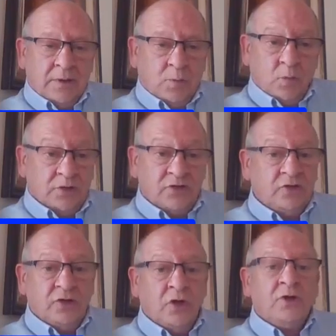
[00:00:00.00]
was
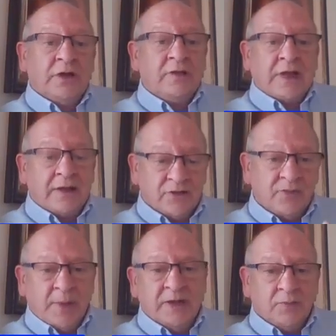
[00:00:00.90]
shown in that
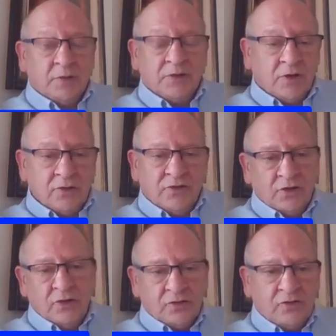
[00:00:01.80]
spend, but
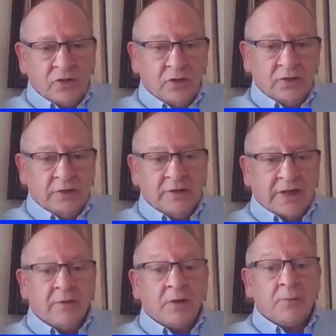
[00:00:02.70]
also shown in
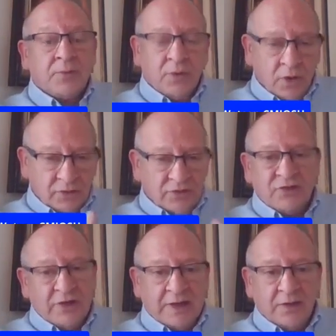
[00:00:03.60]
their approach
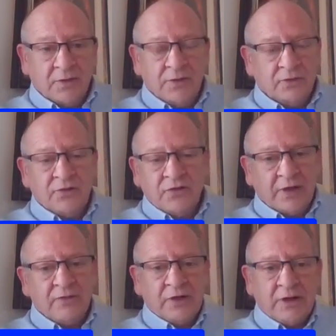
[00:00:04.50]
to health and
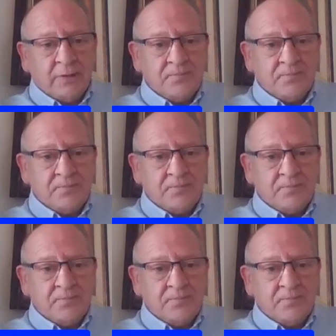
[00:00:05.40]
safety.